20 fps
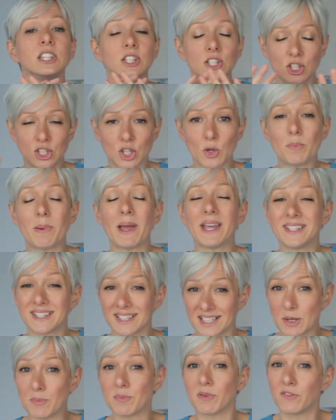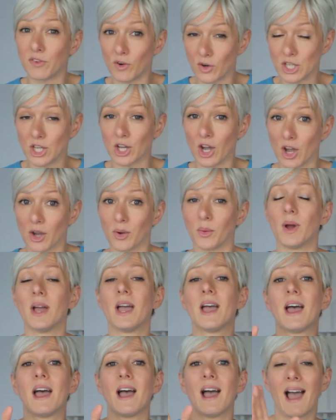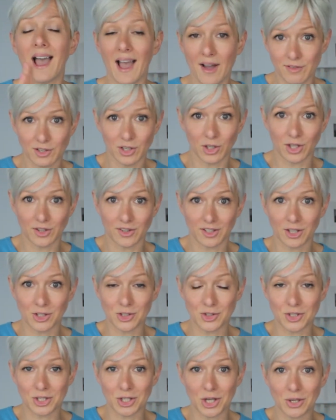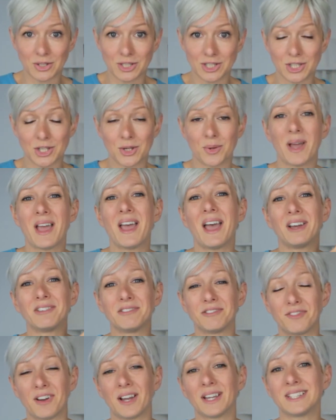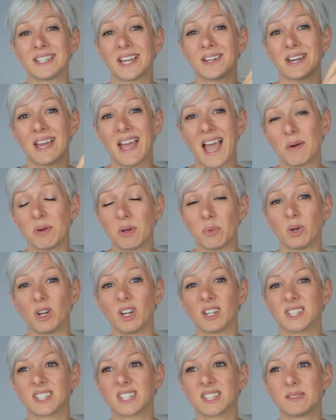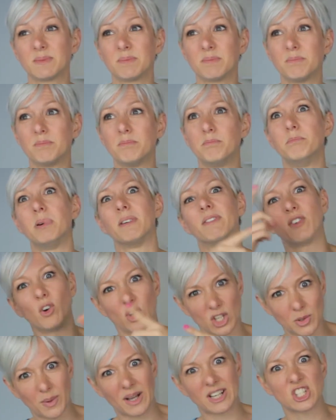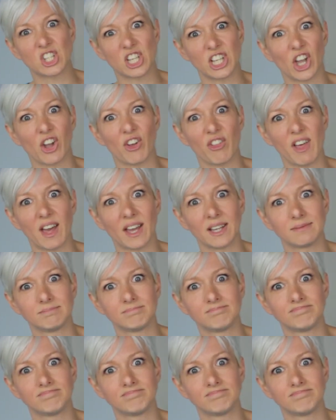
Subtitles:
So basically, before you go, have a look at the country you're going to and find out how it works before you actually go there.